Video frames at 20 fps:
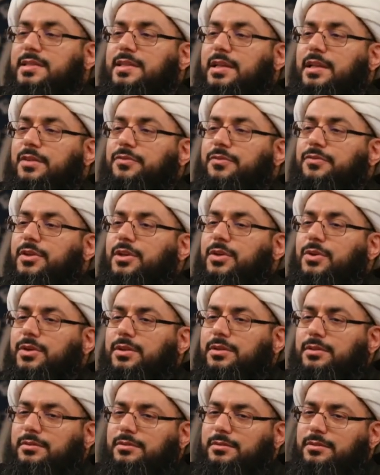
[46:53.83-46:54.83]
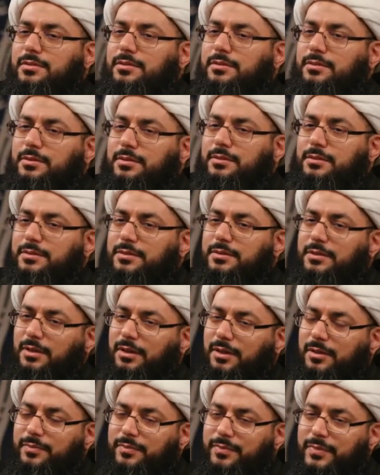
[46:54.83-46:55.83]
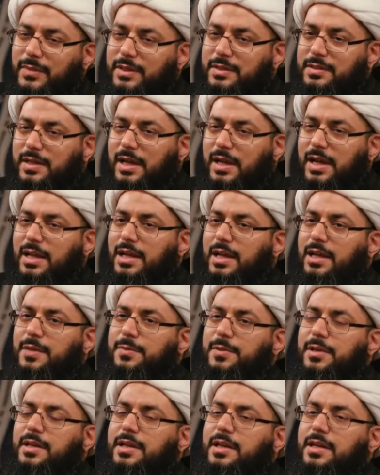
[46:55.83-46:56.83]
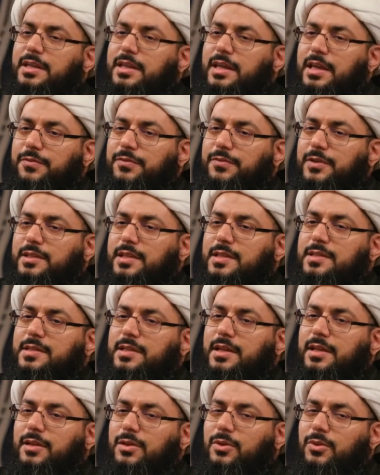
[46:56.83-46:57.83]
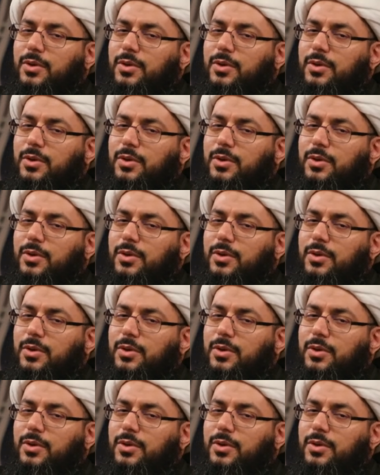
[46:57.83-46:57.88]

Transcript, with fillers: And today, you or people who claim they are Salafis,